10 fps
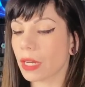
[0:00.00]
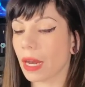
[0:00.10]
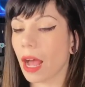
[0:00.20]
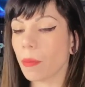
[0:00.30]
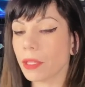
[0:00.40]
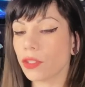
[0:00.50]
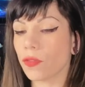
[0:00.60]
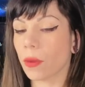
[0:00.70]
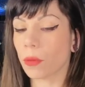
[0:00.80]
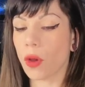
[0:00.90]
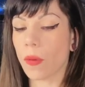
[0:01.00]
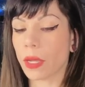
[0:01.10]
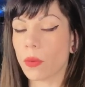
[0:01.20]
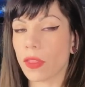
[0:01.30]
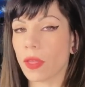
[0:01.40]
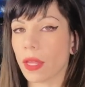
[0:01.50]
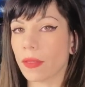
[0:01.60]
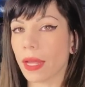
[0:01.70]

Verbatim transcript: It happens from going within.